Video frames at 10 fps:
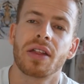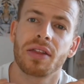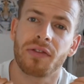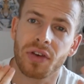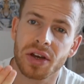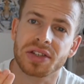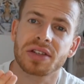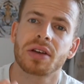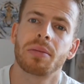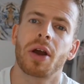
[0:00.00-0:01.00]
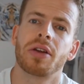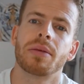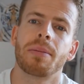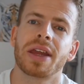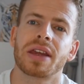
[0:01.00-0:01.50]
The first
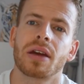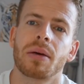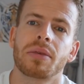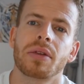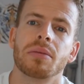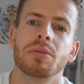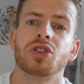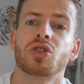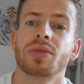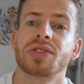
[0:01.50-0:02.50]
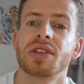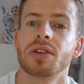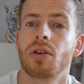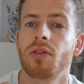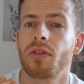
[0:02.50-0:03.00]
component making up
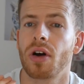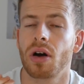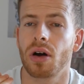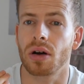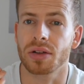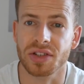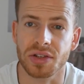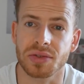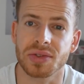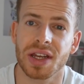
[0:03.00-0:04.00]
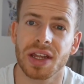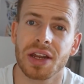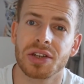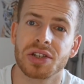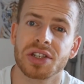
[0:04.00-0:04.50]
majority of our total daily
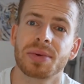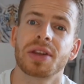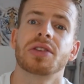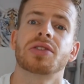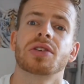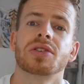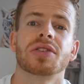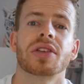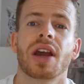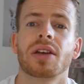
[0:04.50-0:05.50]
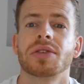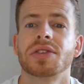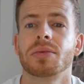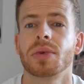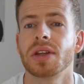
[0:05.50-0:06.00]
energy expenditure, so the
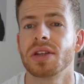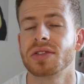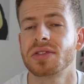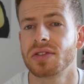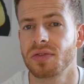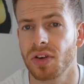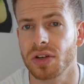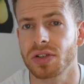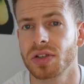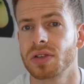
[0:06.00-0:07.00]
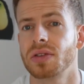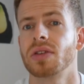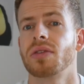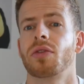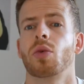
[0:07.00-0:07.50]
calories that we need to function
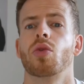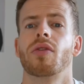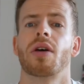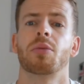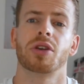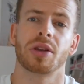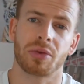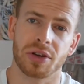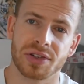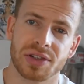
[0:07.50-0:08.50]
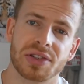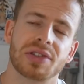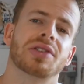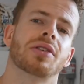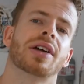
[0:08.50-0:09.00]
for all of our body
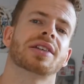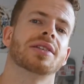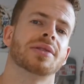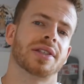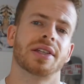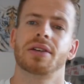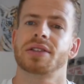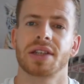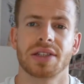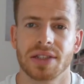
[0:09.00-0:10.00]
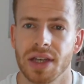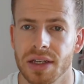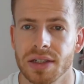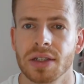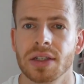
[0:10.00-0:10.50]
processes, our activity, our day to day,